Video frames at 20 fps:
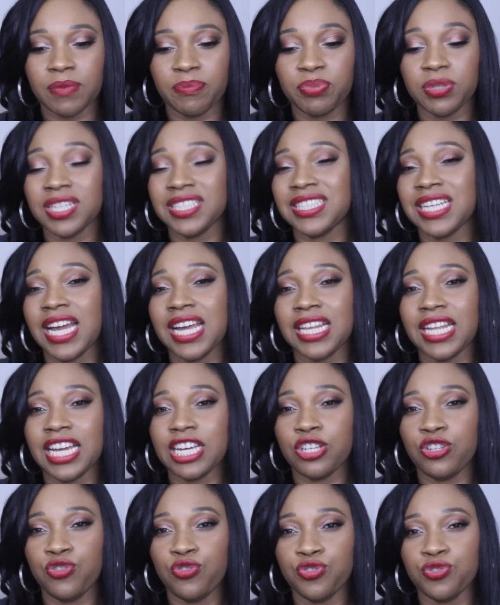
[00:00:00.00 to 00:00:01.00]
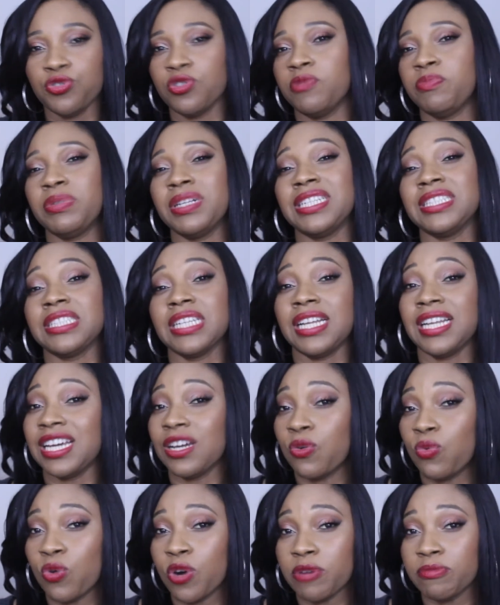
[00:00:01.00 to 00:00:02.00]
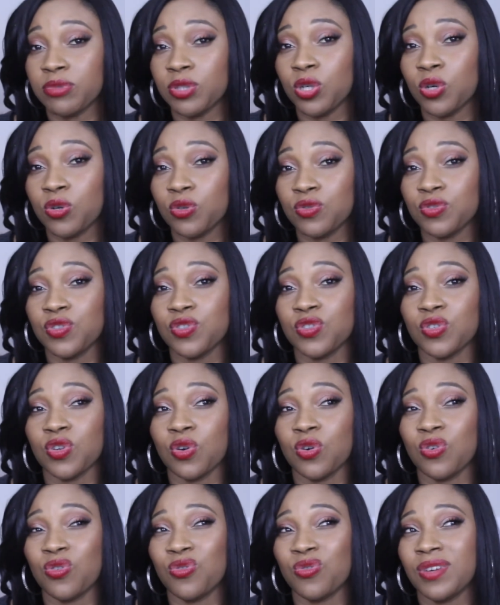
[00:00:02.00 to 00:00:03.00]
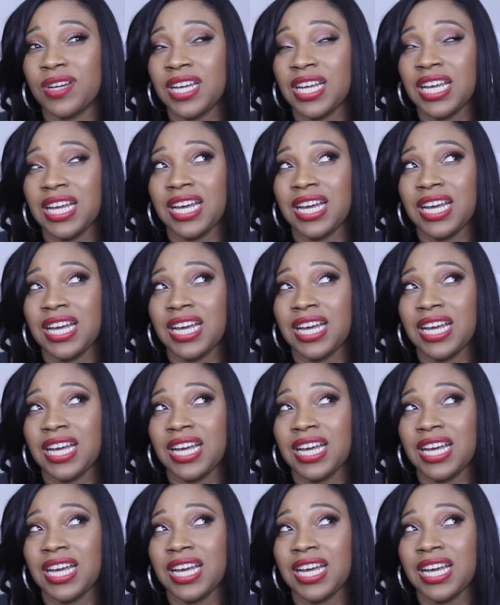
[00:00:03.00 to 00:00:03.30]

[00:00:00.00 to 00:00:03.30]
Plus I like neutral, plus I like warm tones, so